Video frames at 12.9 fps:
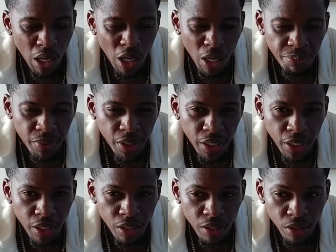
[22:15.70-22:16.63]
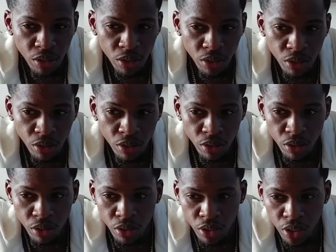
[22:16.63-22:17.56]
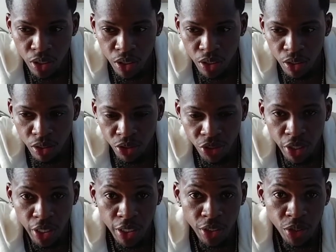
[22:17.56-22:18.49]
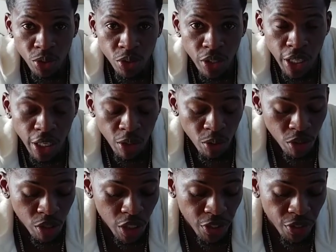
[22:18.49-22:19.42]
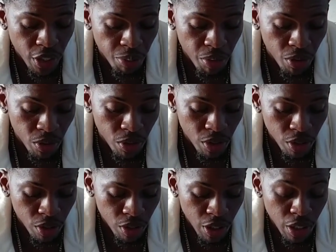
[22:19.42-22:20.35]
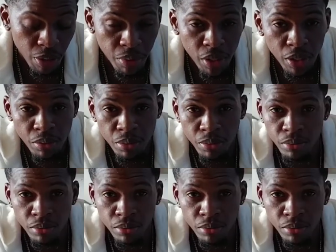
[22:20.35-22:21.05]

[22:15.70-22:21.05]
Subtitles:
opted to try a tuner I was hearing about, you know what I mean?